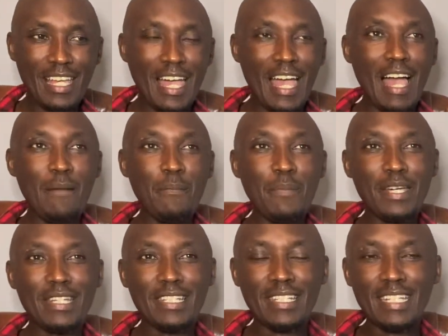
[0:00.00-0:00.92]

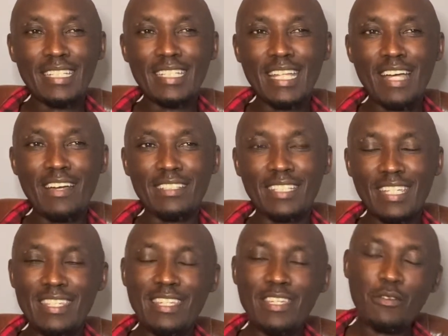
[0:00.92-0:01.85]
Apparently, right now in
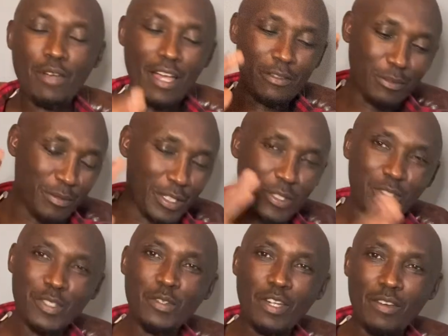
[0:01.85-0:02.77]
Kenya, you have to make sure
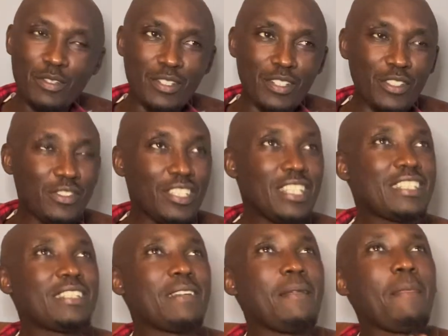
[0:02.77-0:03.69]
you have your receipt,
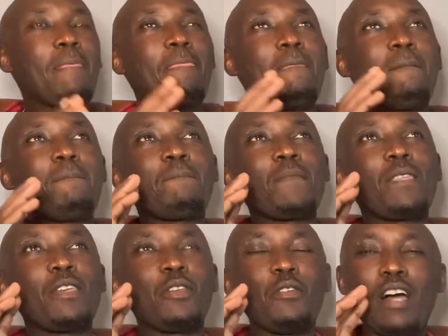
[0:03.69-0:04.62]

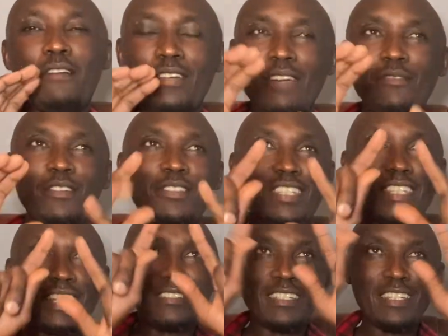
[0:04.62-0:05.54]
you have everything
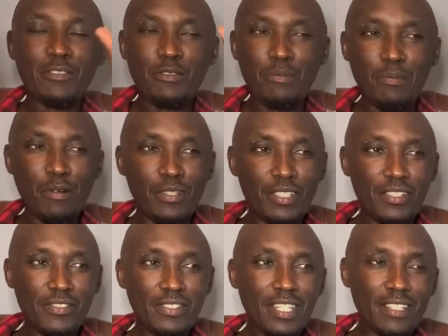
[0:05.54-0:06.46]
that says you bought these
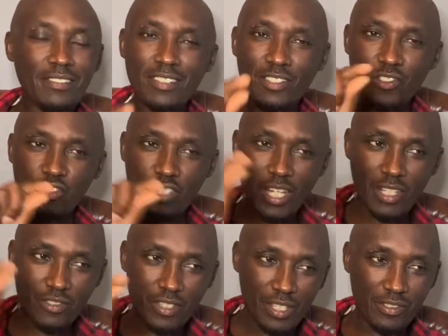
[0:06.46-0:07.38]
things, check,
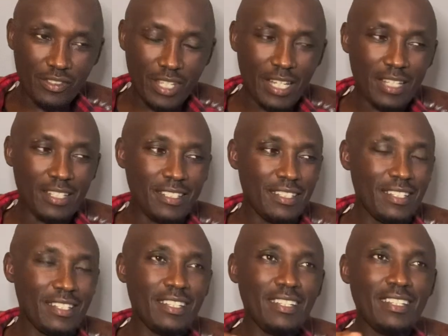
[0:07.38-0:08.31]
check, check,
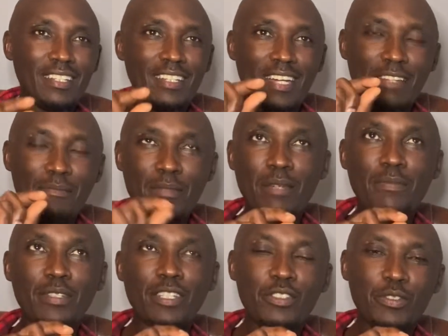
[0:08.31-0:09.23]
and maybe
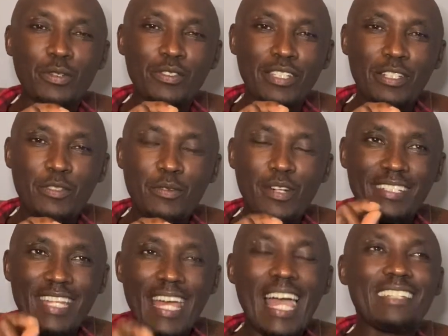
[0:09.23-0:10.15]
they show that you are
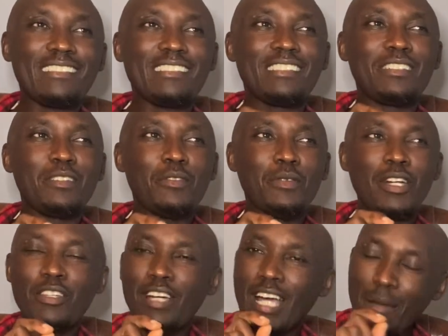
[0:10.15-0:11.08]
taxed where
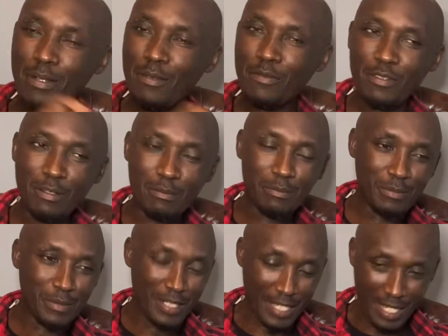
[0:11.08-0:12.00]
you're coming from,
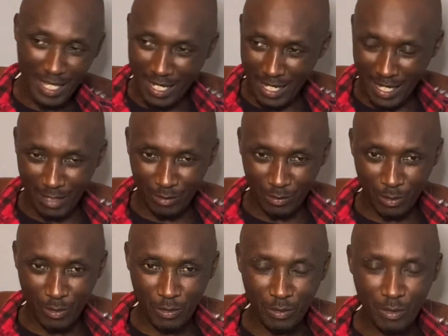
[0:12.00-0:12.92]
and so
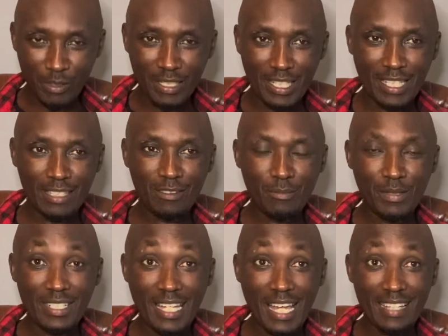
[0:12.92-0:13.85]
you don't get to be
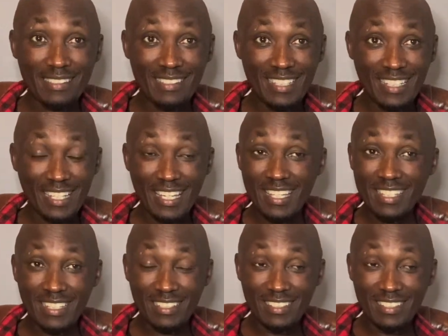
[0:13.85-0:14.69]
taxed in Kenya.